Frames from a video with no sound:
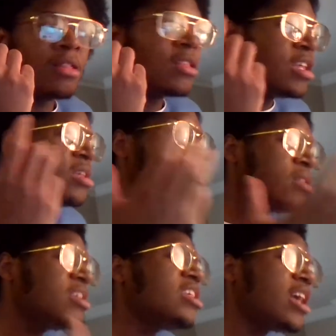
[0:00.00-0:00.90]

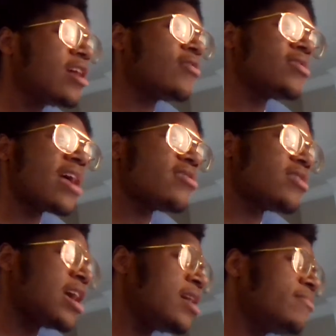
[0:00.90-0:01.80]
he carries that
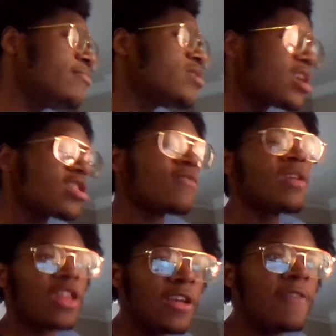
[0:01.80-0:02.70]
same
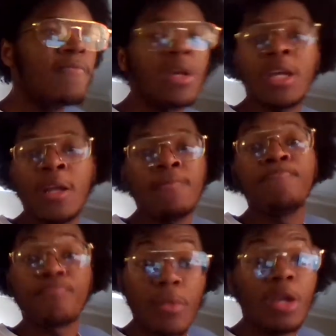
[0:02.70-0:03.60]
sentiment even, again,
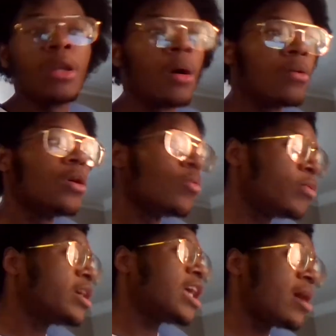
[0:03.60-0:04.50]
you know,
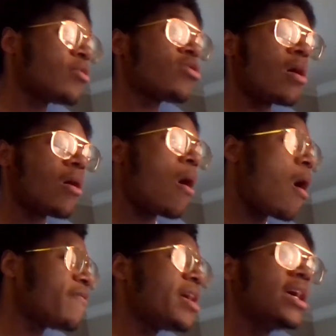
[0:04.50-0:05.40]
when the cameras aren't
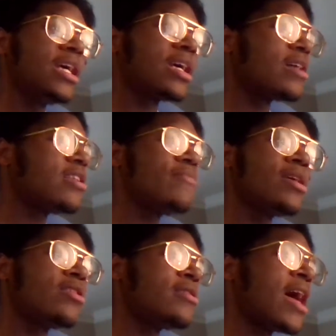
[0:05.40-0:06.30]
off, because he
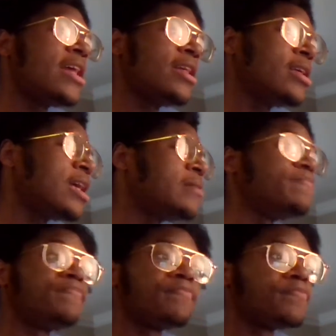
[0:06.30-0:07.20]
mentioned that, again,
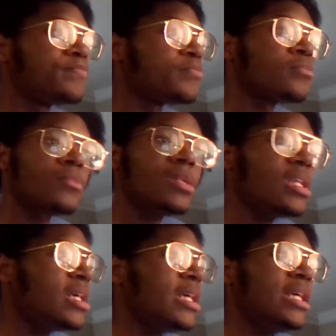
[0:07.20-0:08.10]

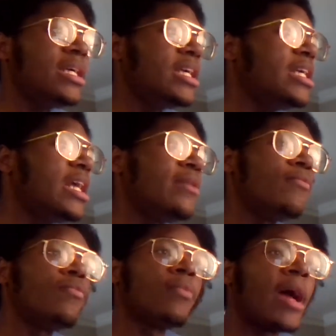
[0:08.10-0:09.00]
he
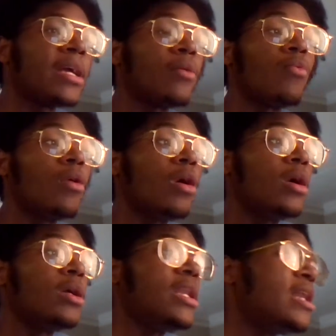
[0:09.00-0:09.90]
didn't want
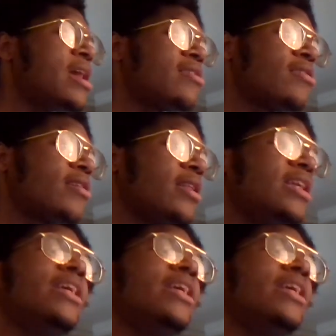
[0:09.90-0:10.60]
to